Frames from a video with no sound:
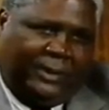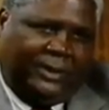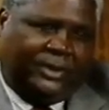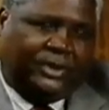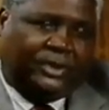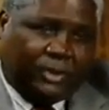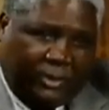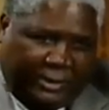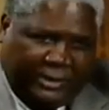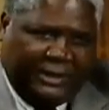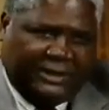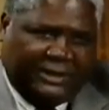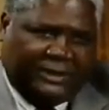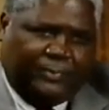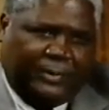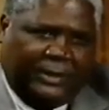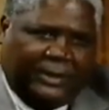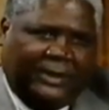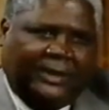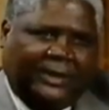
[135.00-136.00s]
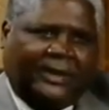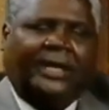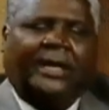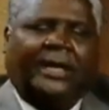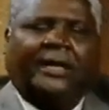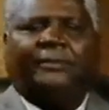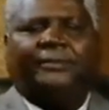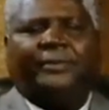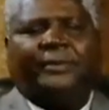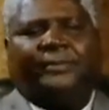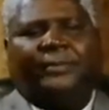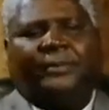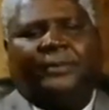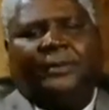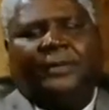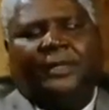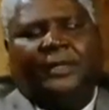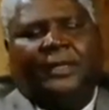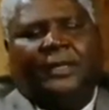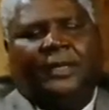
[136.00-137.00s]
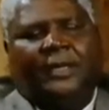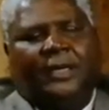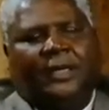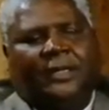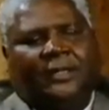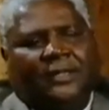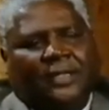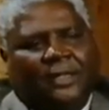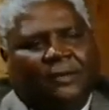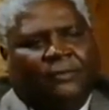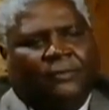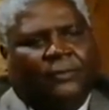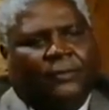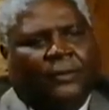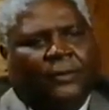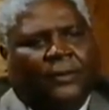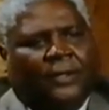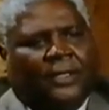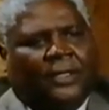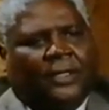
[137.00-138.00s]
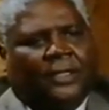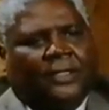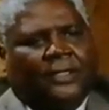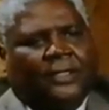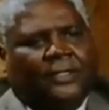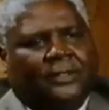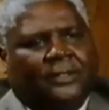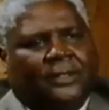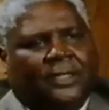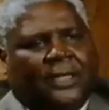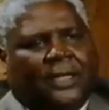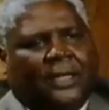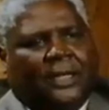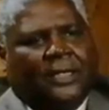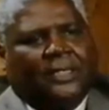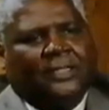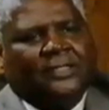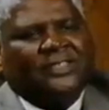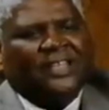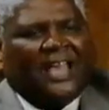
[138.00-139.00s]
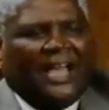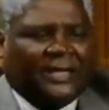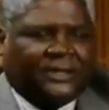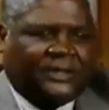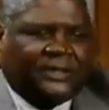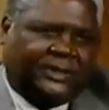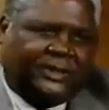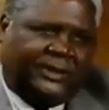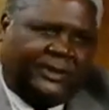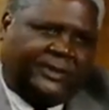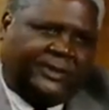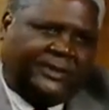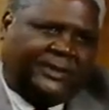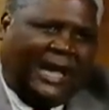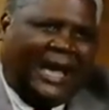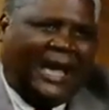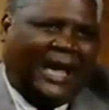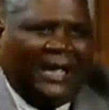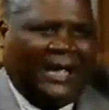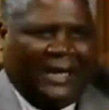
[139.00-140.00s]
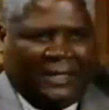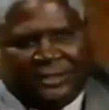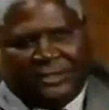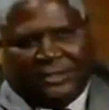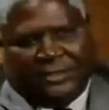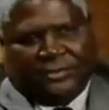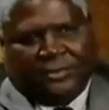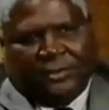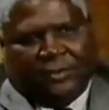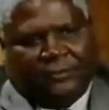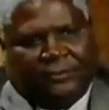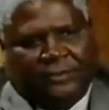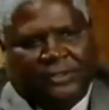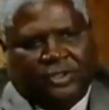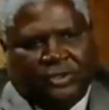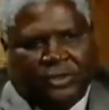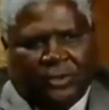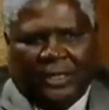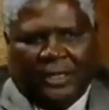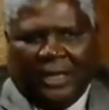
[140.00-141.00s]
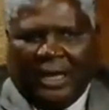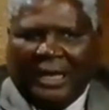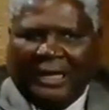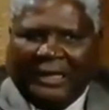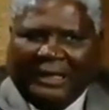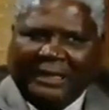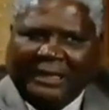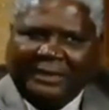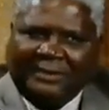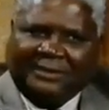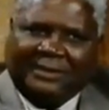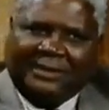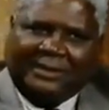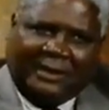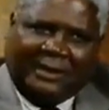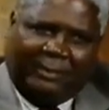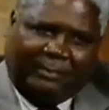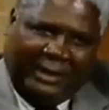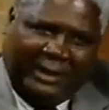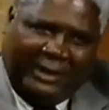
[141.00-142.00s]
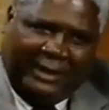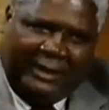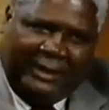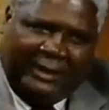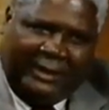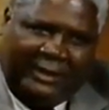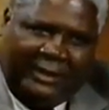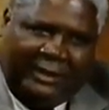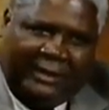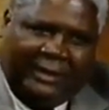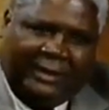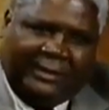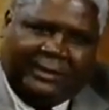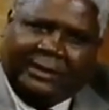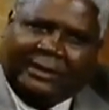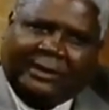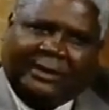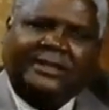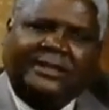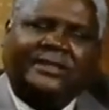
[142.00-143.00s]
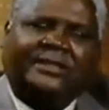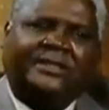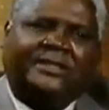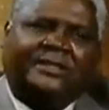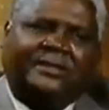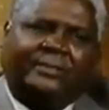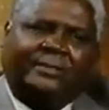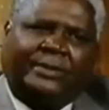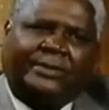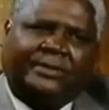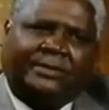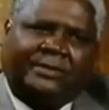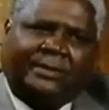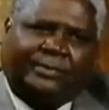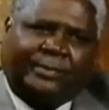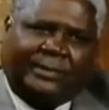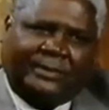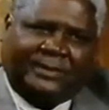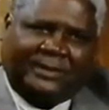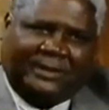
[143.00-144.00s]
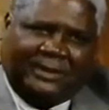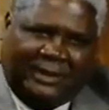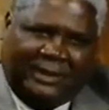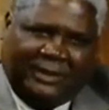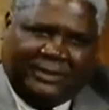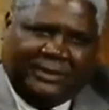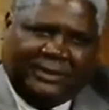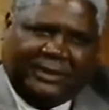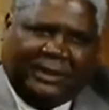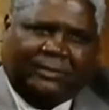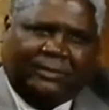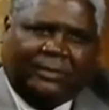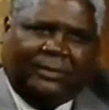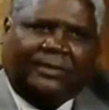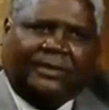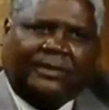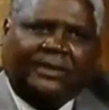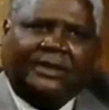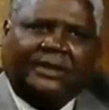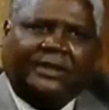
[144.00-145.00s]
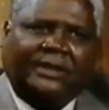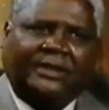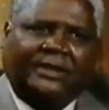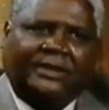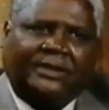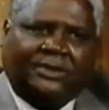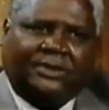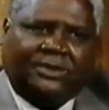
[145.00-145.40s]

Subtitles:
Shona-speaking young people, and therefore its actions are actions of the Shona against Ndebele. I think this is a misrepresentation. I don't think it is